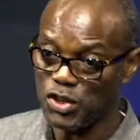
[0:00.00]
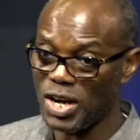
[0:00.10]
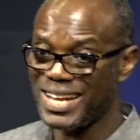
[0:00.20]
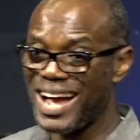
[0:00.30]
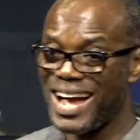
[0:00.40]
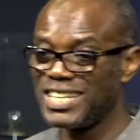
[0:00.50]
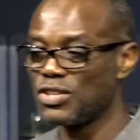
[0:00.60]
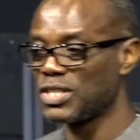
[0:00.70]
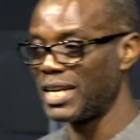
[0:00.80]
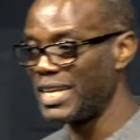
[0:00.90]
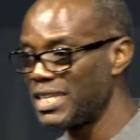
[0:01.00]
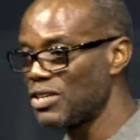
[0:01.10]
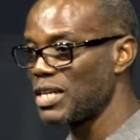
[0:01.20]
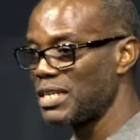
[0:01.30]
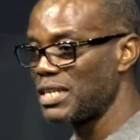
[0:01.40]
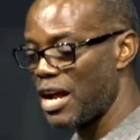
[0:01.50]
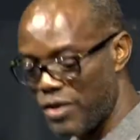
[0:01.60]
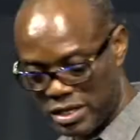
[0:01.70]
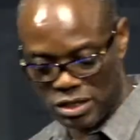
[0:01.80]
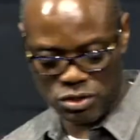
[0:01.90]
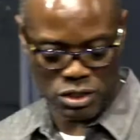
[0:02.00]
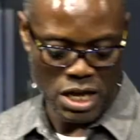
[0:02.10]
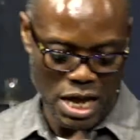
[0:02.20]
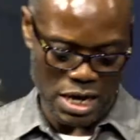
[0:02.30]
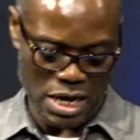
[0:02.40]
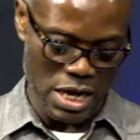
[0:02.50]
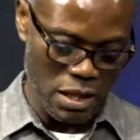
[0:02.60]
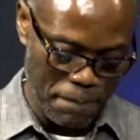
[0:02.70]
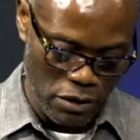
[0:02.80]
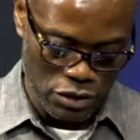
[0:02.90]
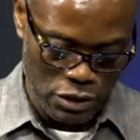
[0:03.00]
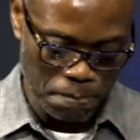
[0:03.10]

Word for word: are guiding us and leading us and directing us and helping us,